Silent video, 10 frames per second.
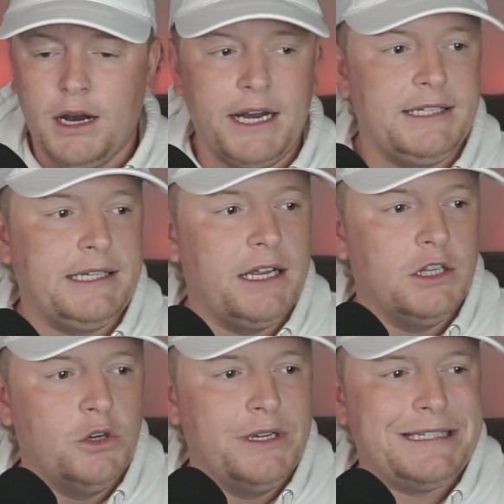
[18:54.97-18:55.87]
right, St.
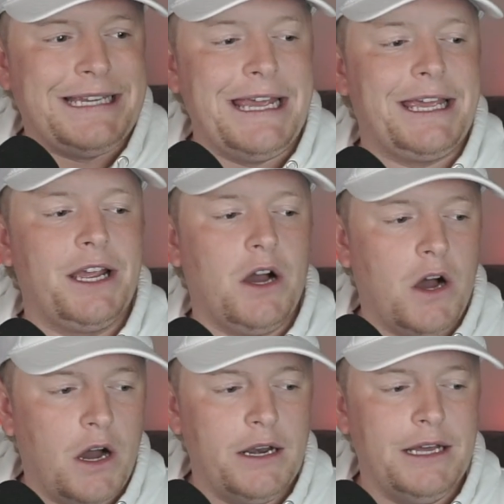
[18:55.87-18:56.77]
Louis taking
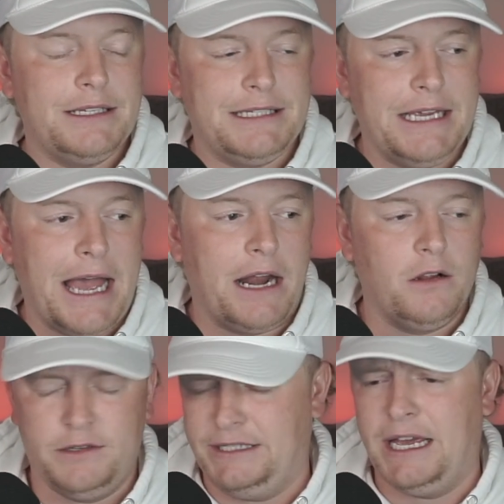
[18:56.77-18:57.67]
on
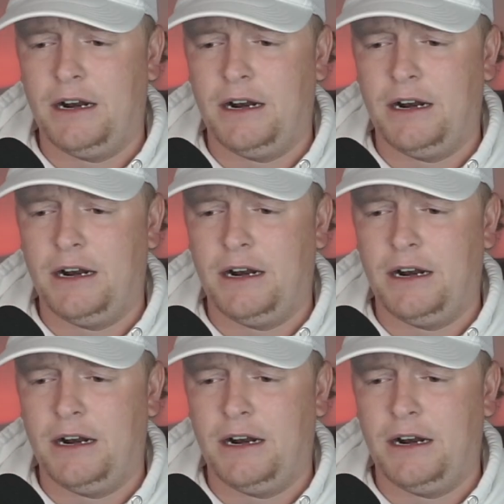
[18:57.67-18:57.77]
Cincinnati